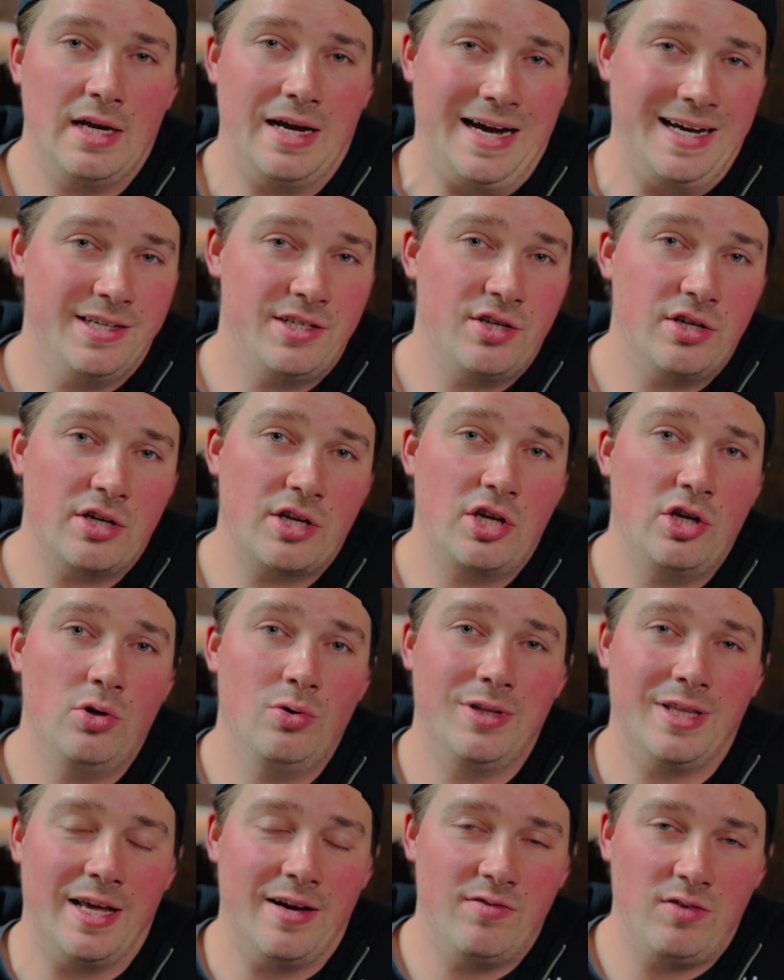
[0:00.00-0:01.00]
I took
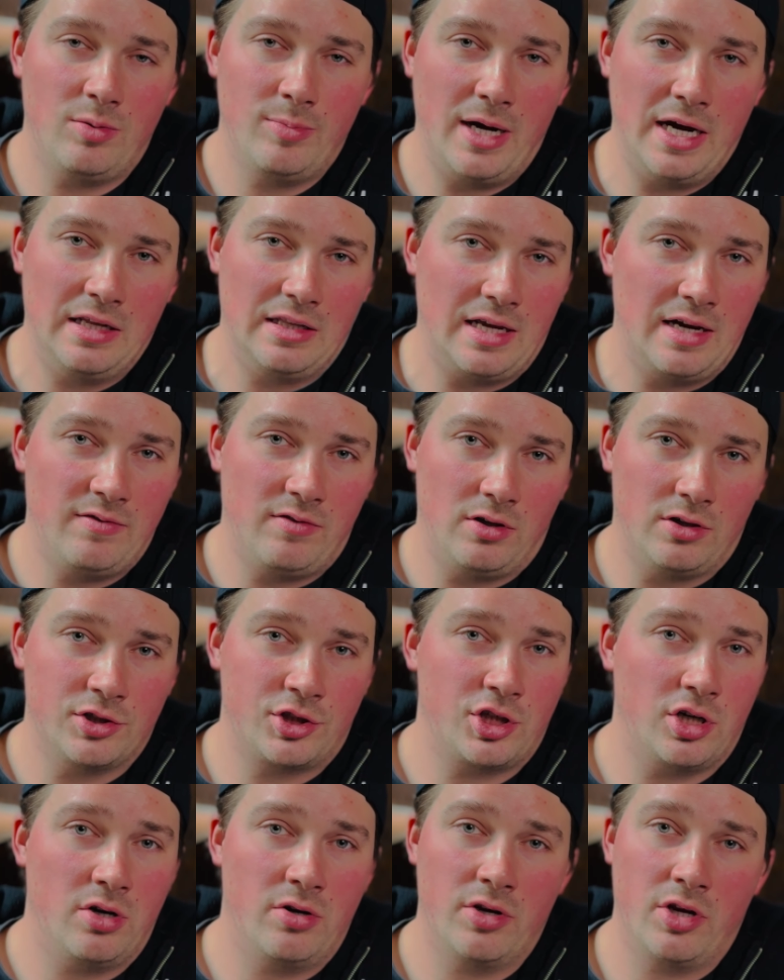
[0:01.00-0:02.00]
you level by level,
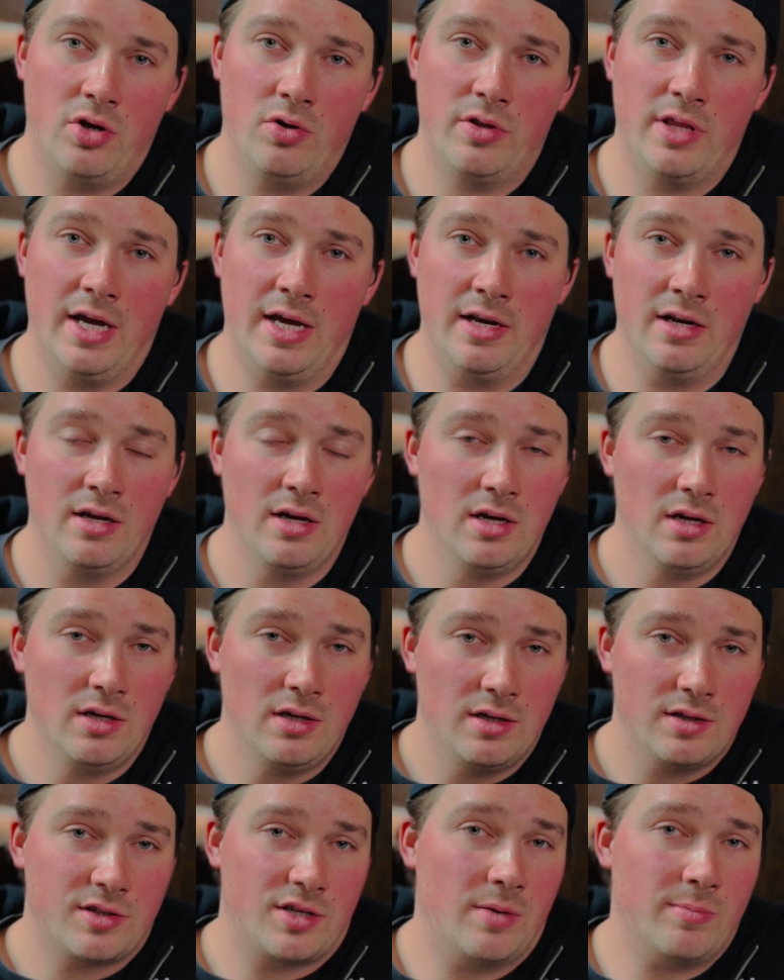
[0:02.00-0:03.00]
showing you that
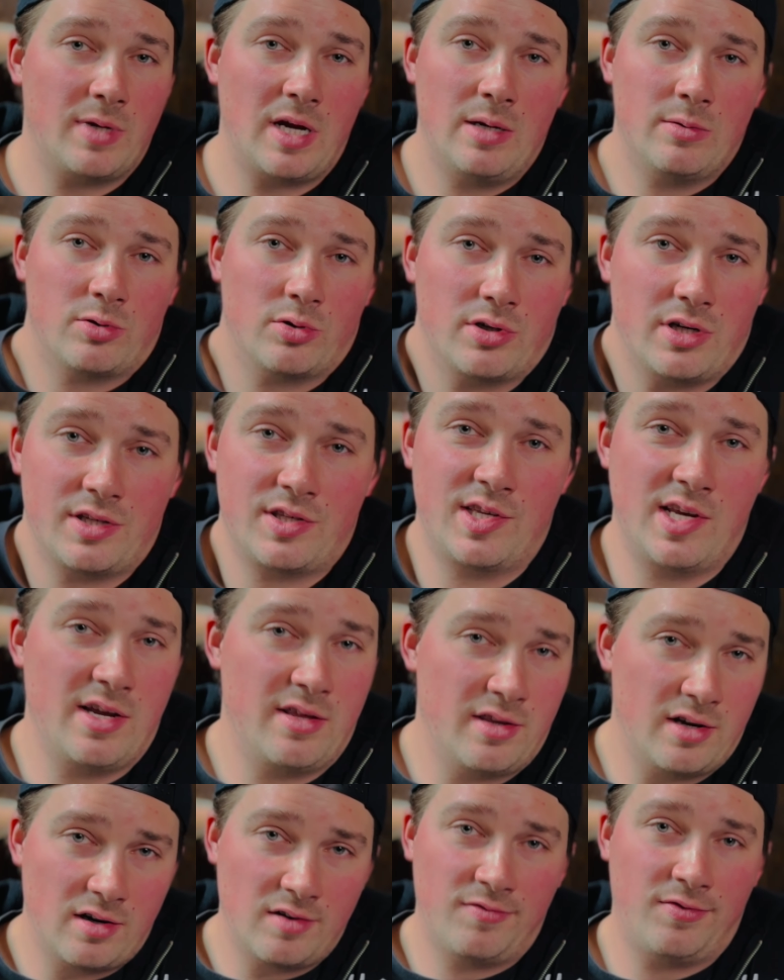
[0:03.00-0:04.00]
sometimes we're just
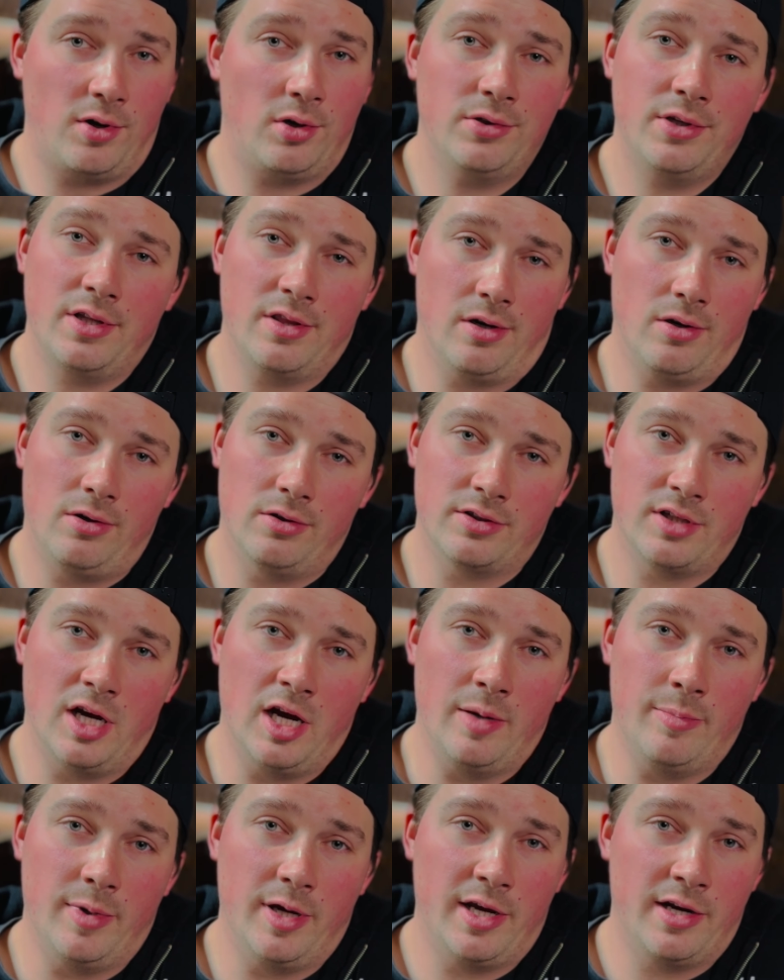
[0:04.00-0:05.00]
sitting there folding the whole
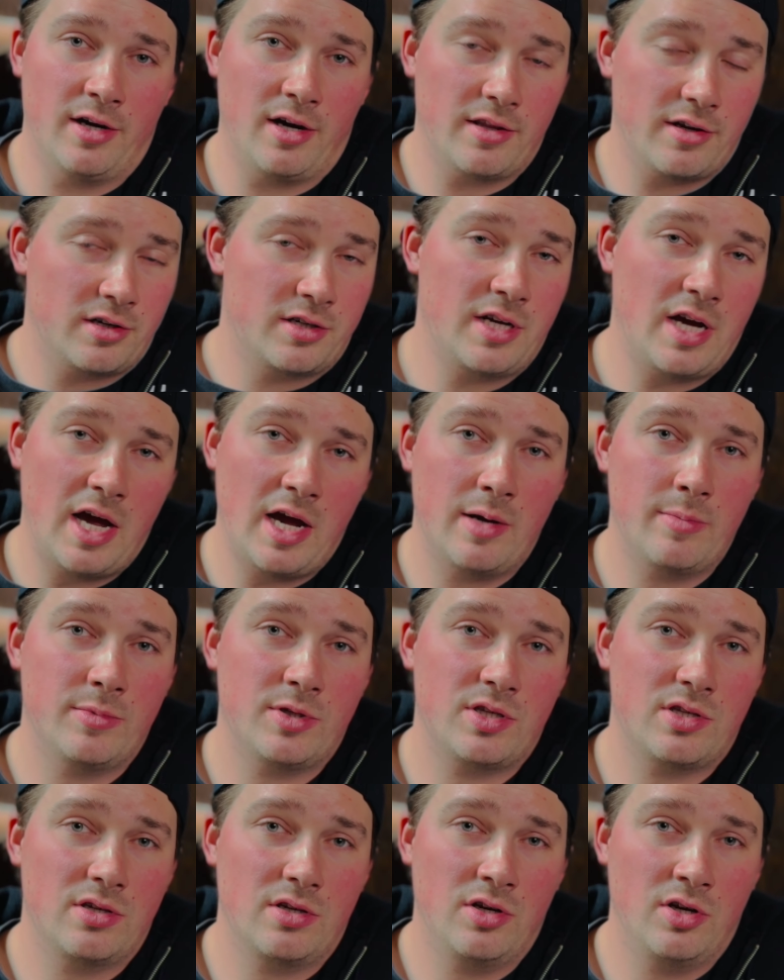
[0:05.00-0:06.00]
time, and other
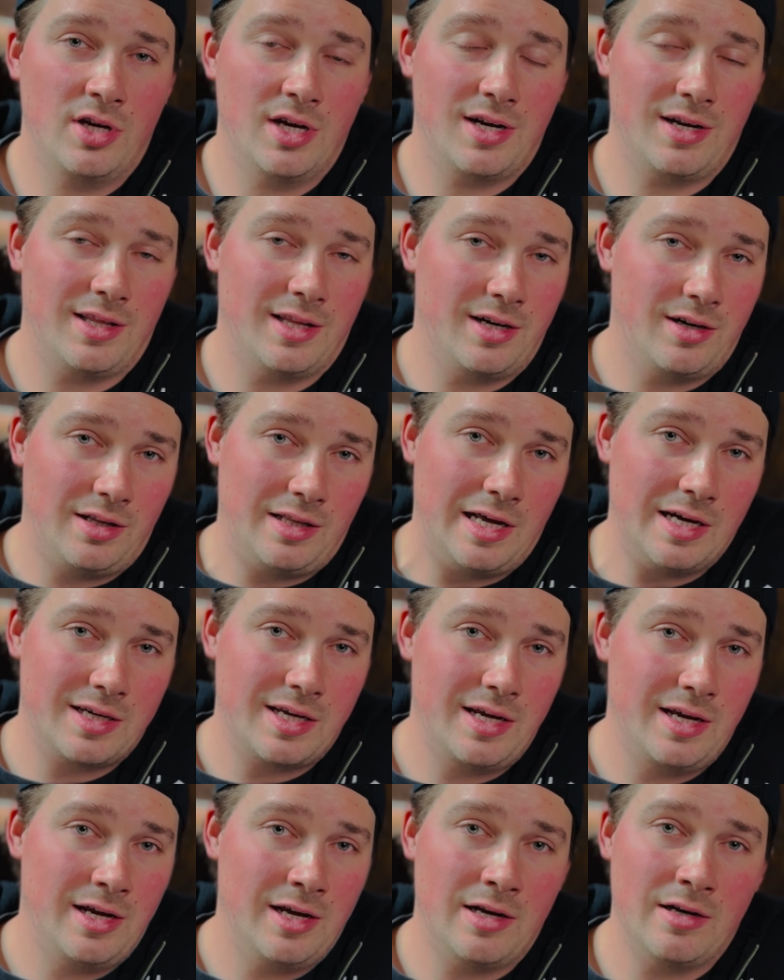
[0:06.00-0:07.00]
times you get a little
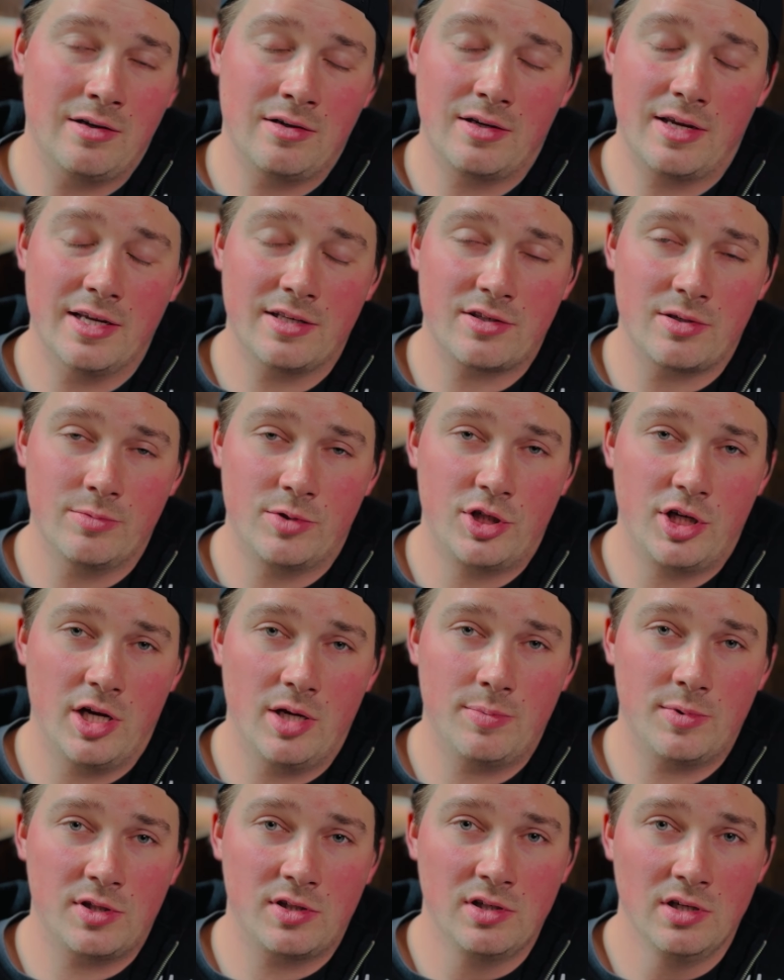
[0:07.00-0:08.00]
lucky and get some
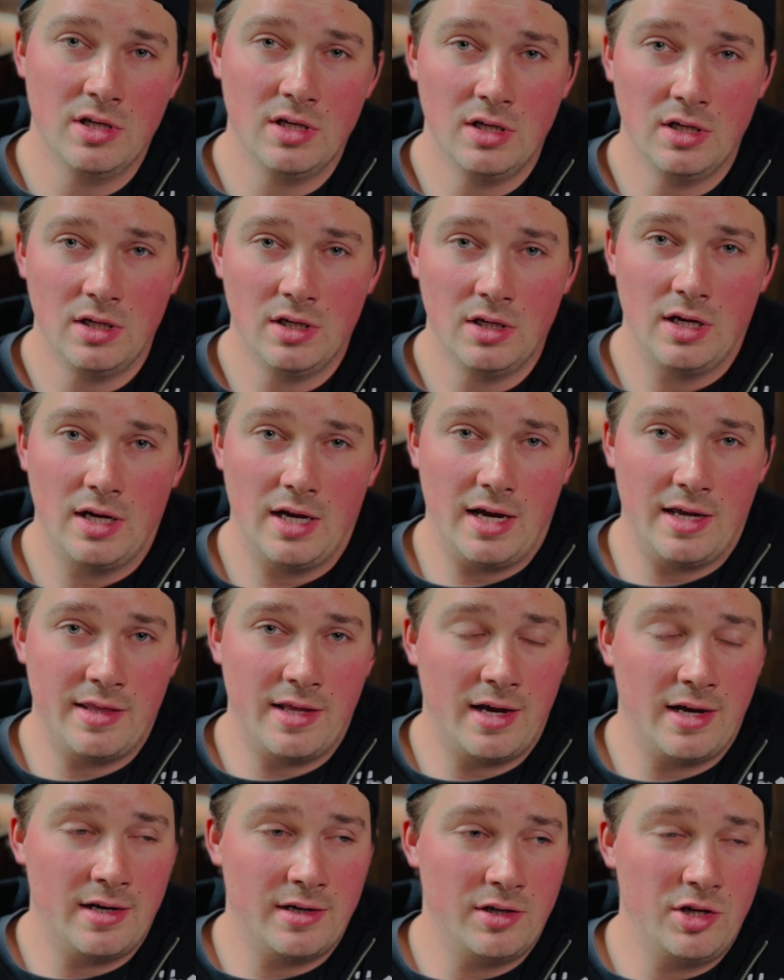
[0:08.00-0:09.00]
chips, and
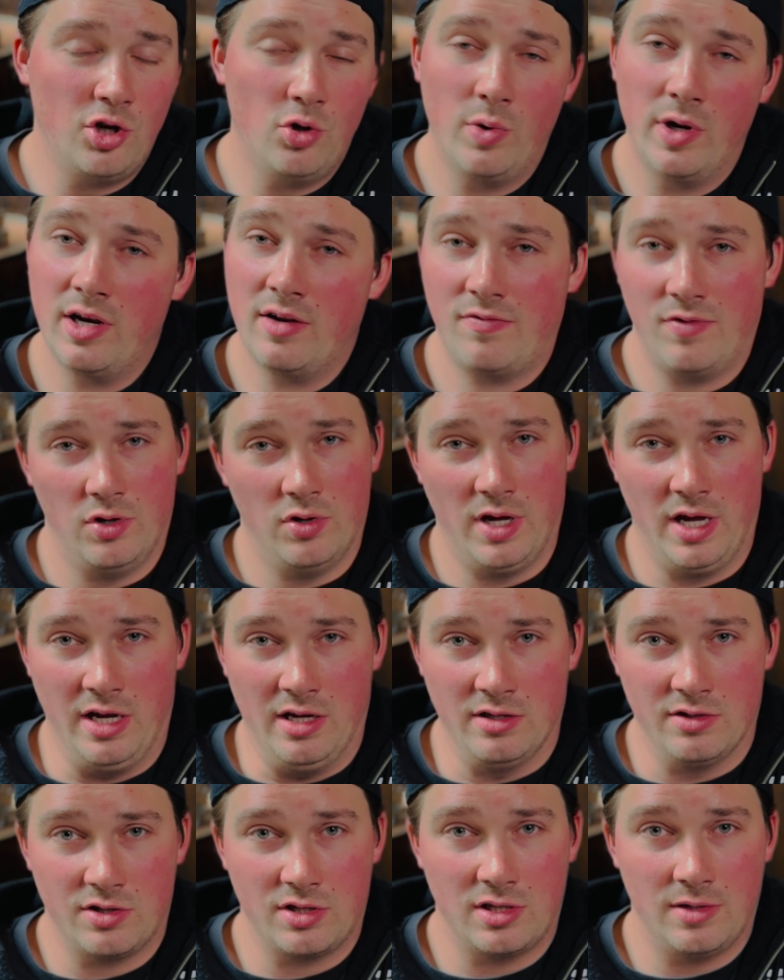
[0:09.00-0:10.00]
then you win a few
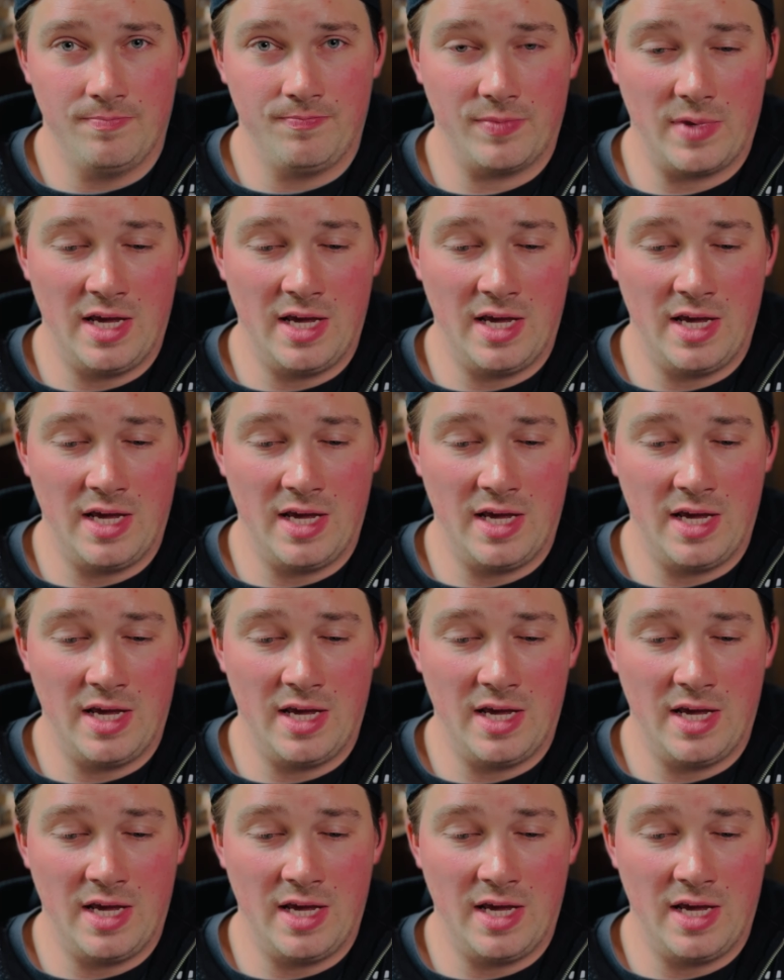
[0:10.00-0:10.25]
hands.